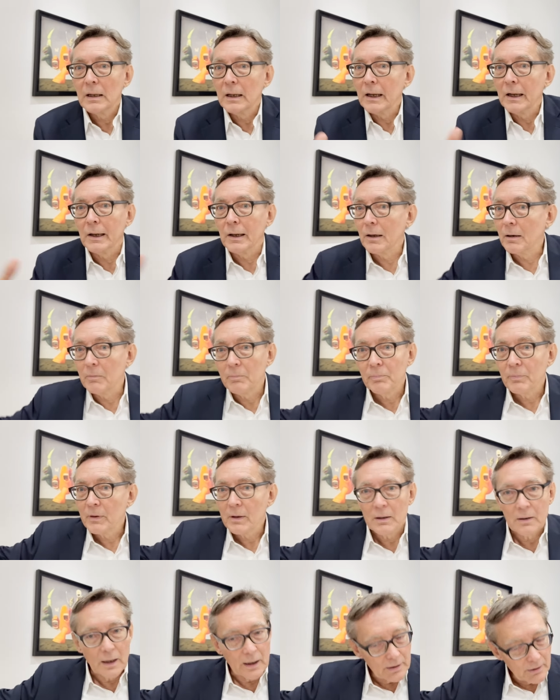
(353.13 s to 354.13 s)
Uh,
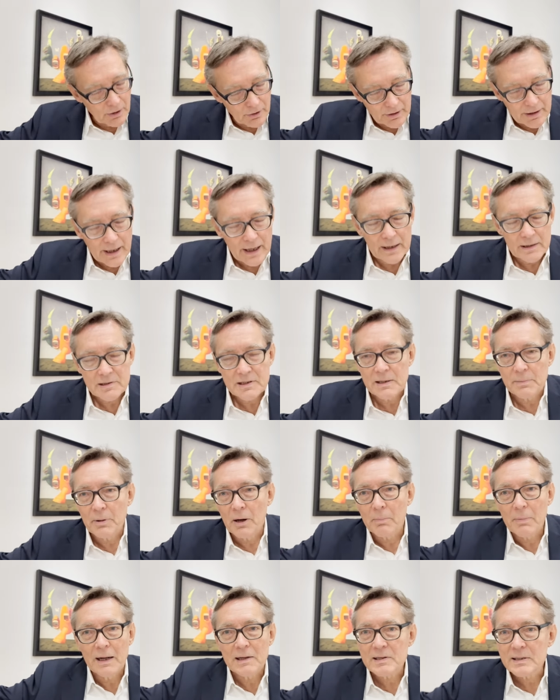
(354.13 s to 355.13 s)
again,
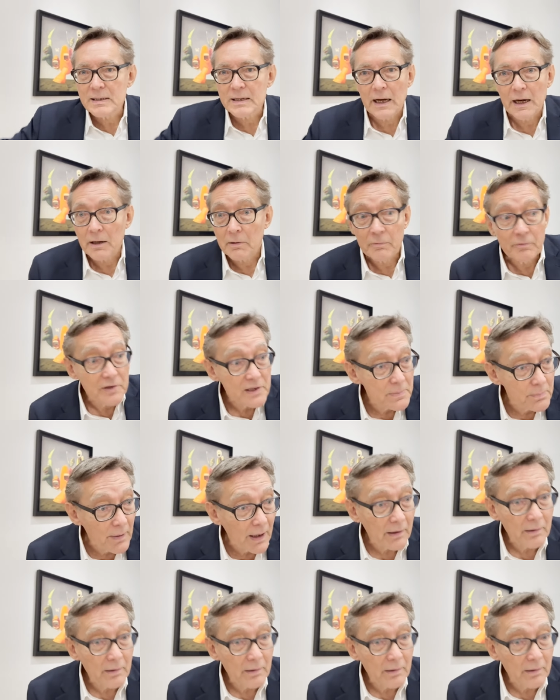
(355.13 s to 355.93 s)
Silbermann said this,